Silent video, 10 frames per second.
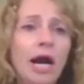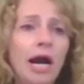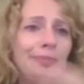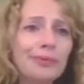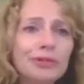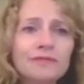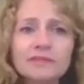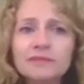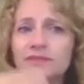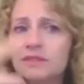
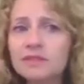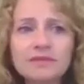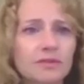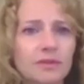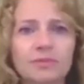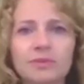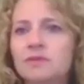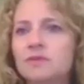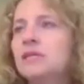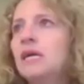approvals of
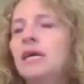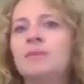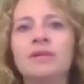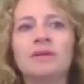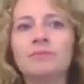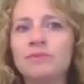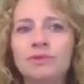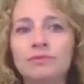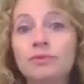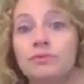deliverables. I mean,
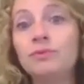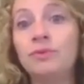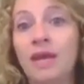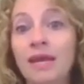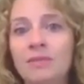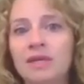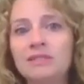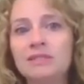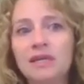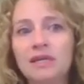you name
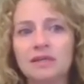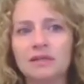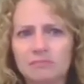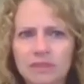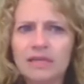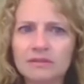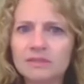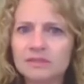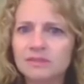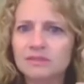it, legal
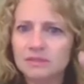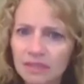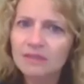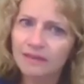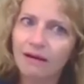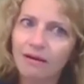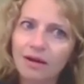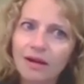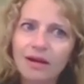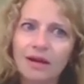is in there,
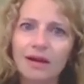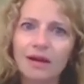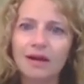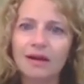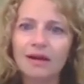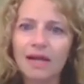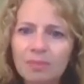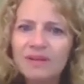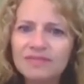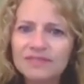
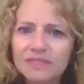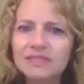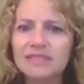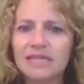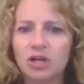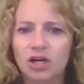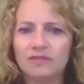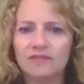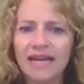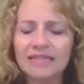helping facilitate all
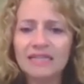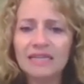of that.